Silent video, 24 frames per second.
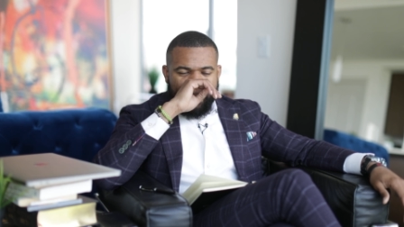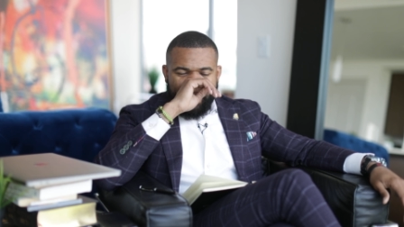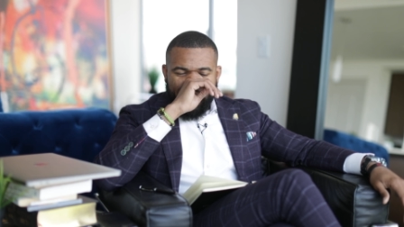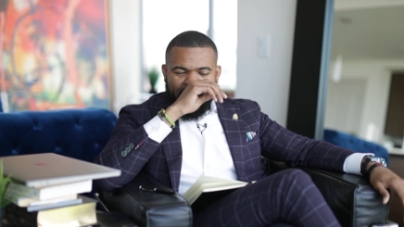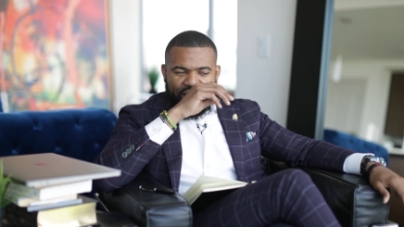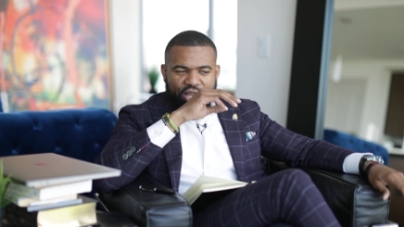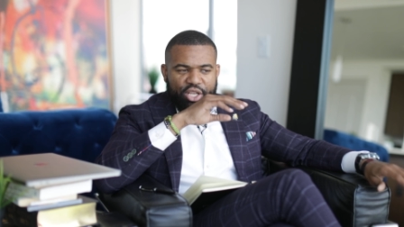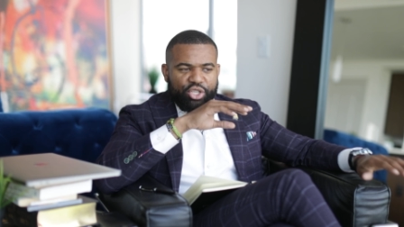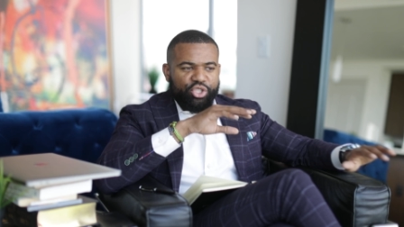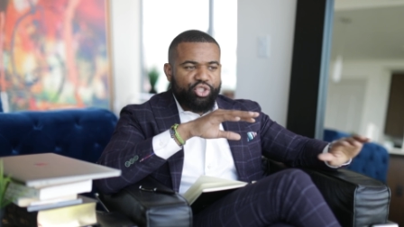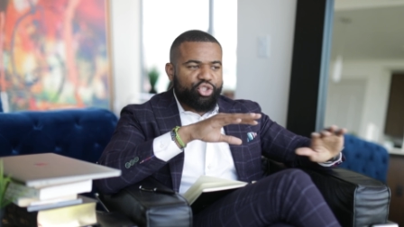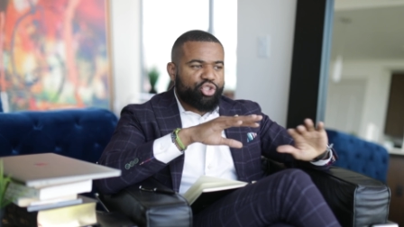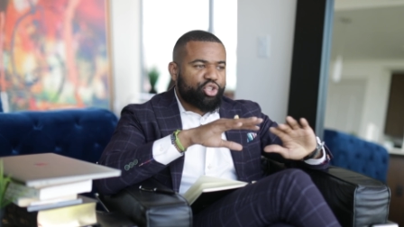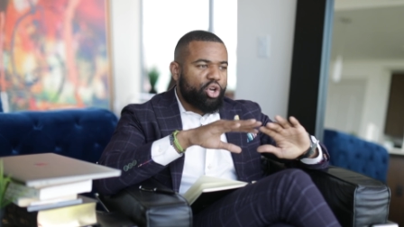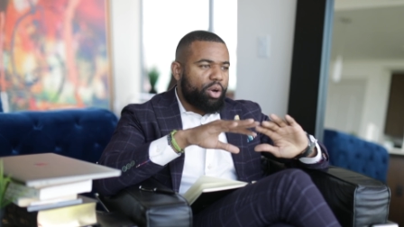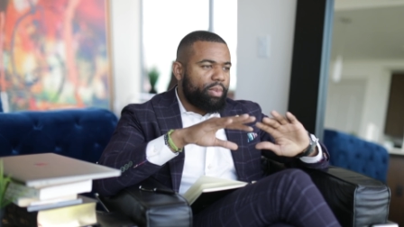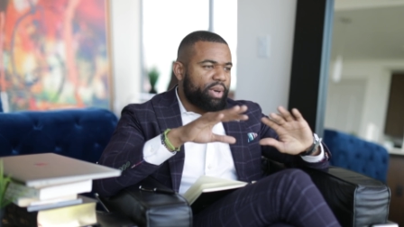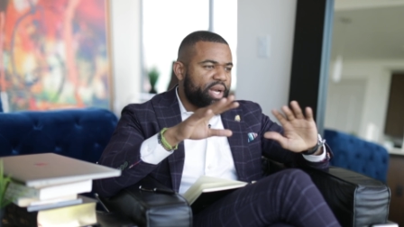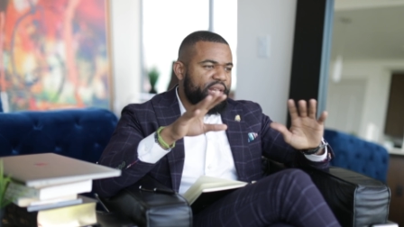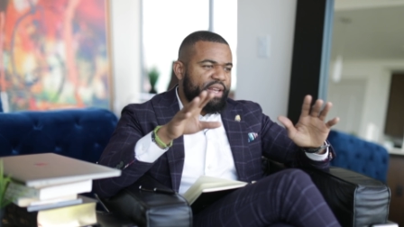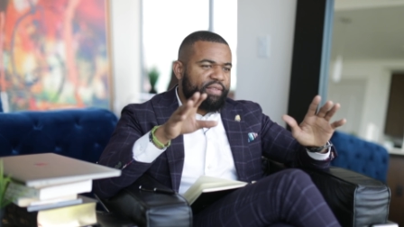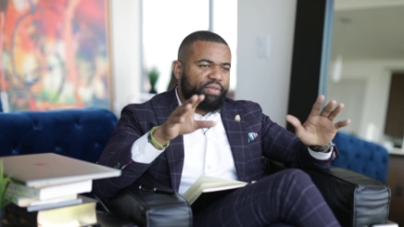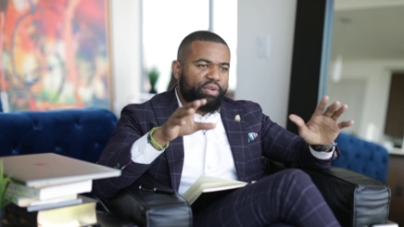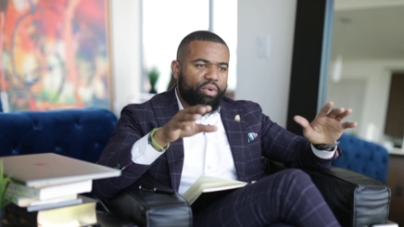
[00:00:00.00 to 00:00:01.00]
and there's so
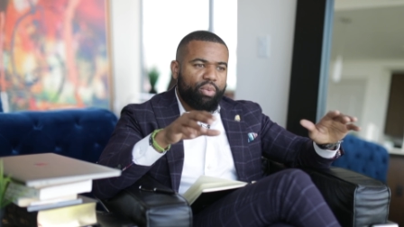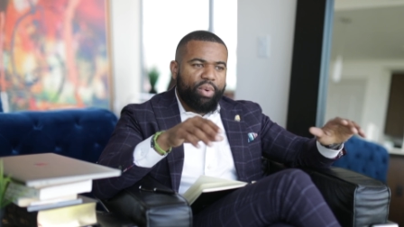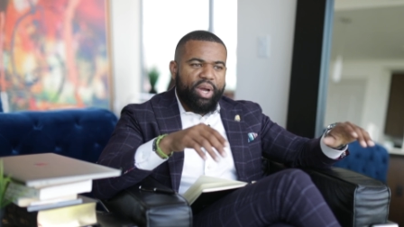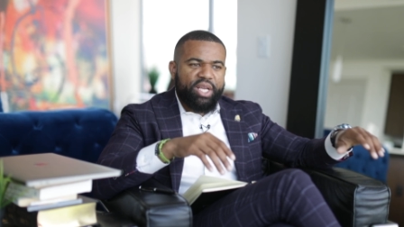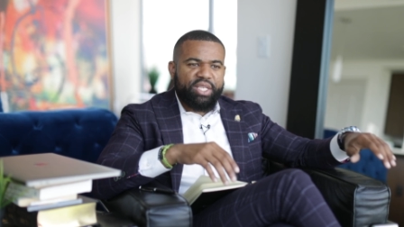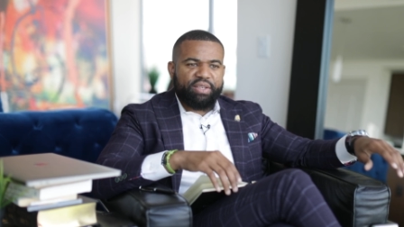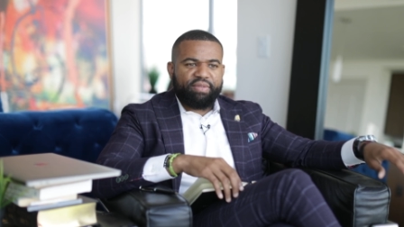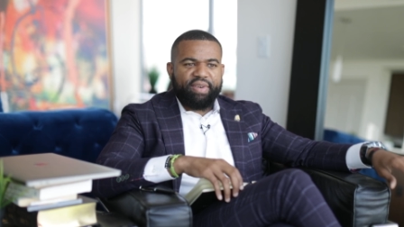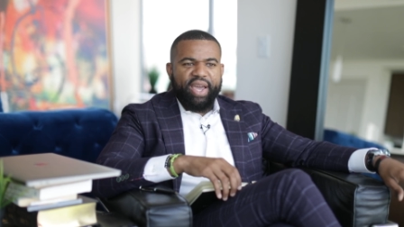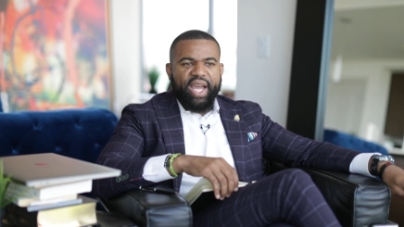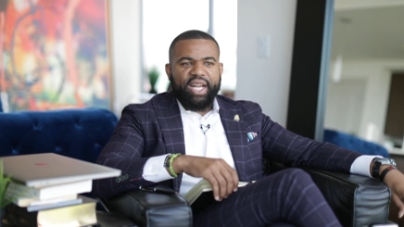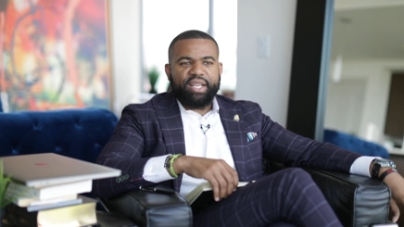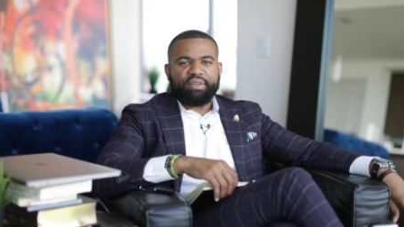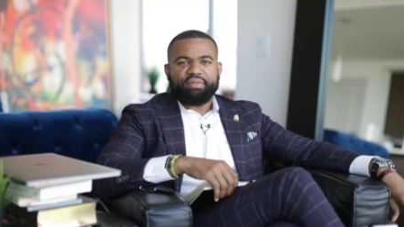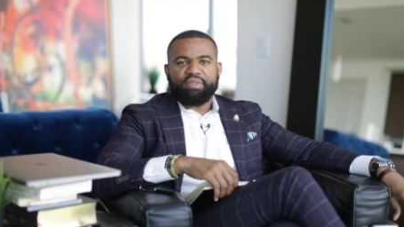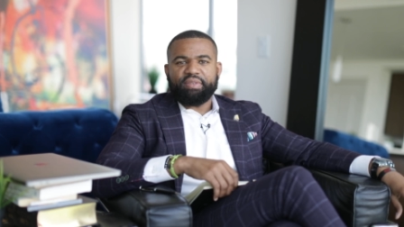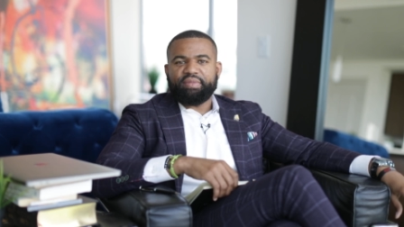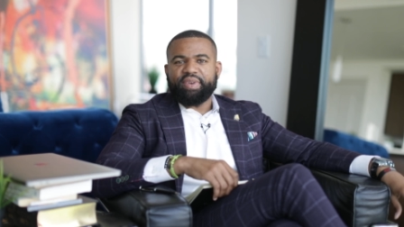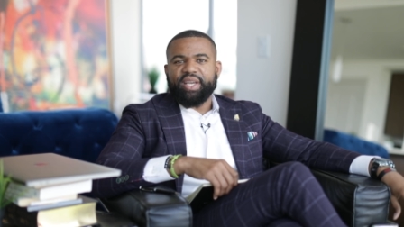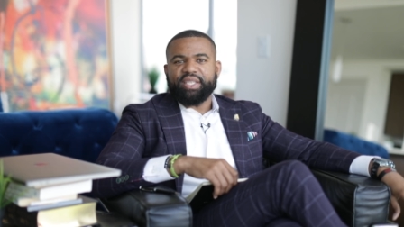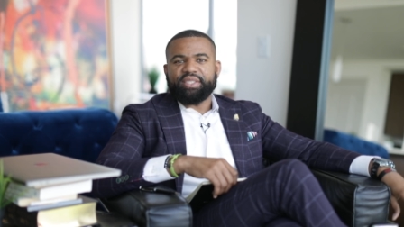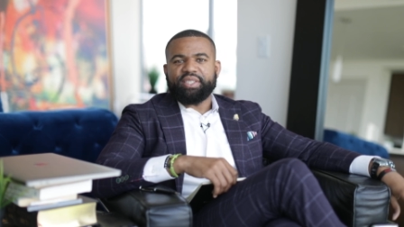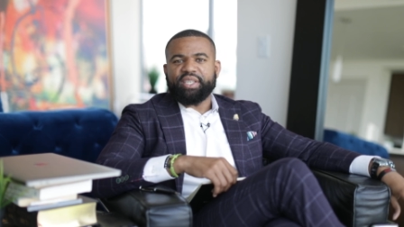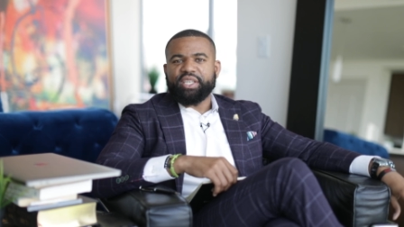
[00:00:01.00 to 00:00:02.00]
many different ways of active
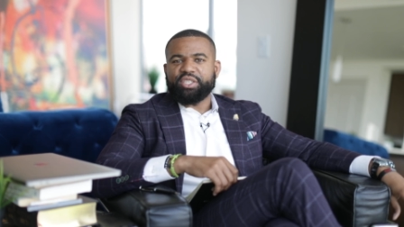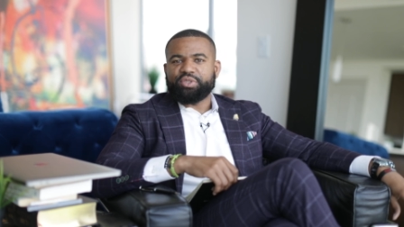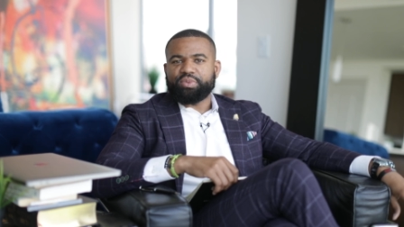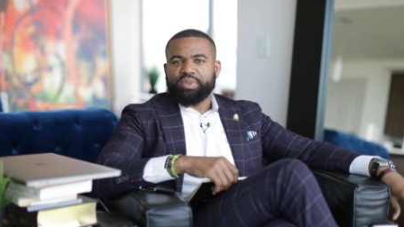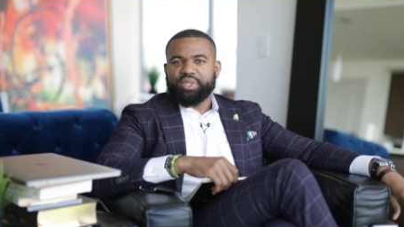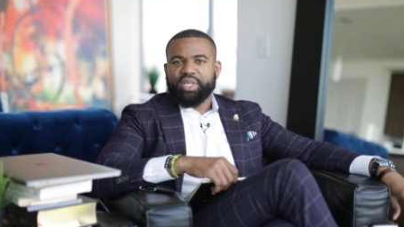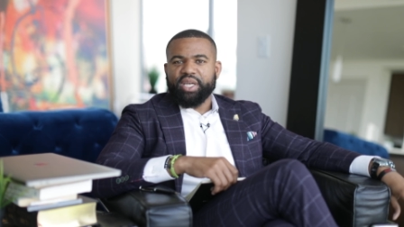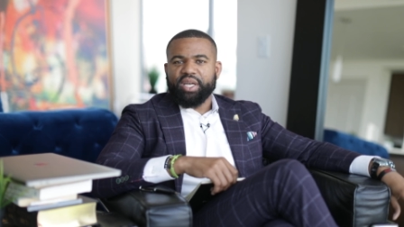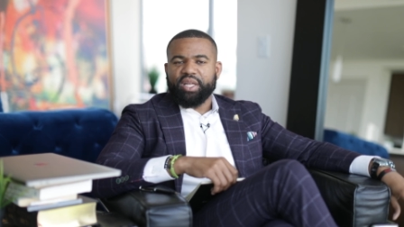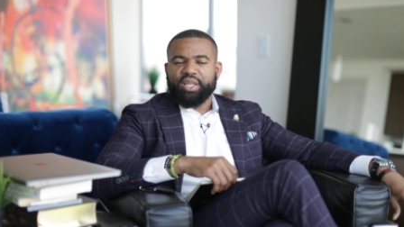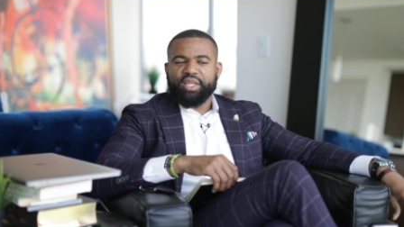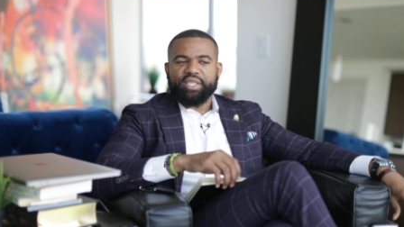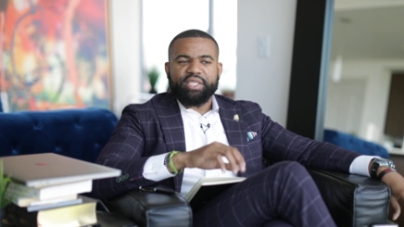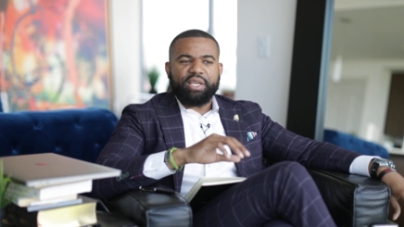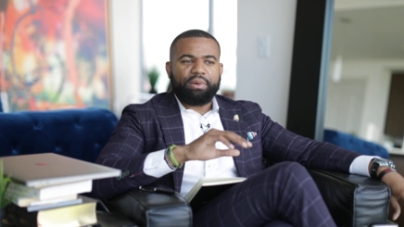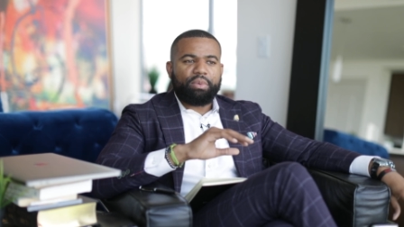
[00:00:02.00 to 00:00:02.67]
investing. It's ridiculous.